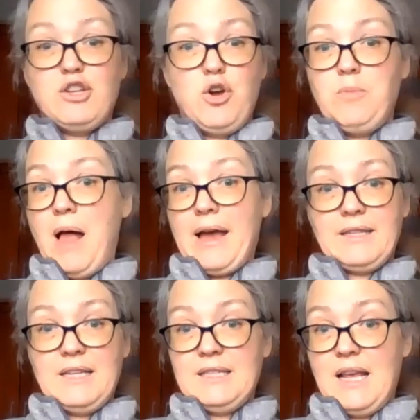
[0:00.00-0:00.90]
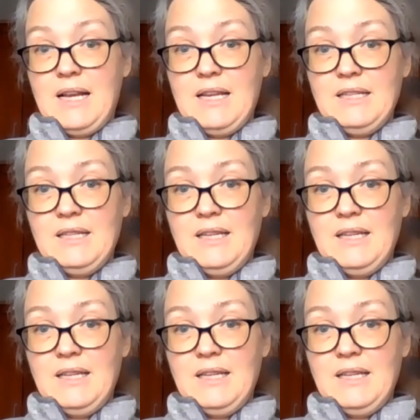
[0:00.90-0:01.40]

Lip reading: no blackness on it.